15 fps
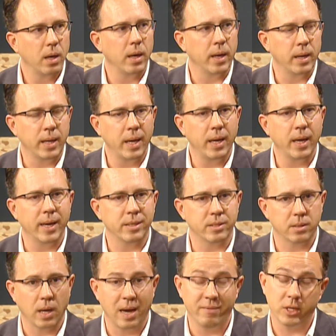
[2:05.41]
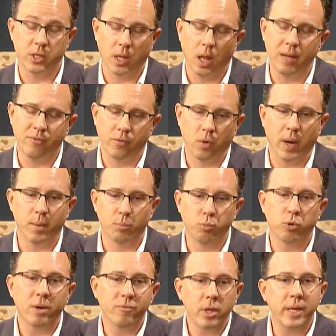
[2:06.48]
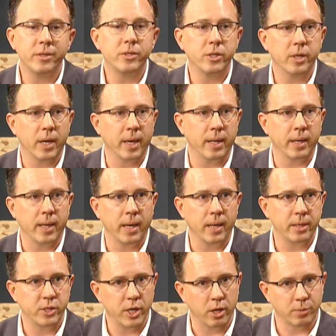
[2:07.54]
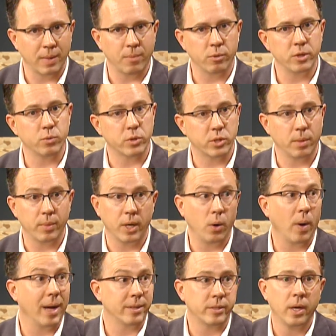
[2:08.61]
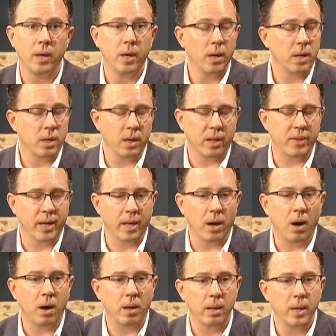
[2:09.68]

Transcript: And he has obviously a life of great privilege, and he shares memories with somebody who has nothing at all.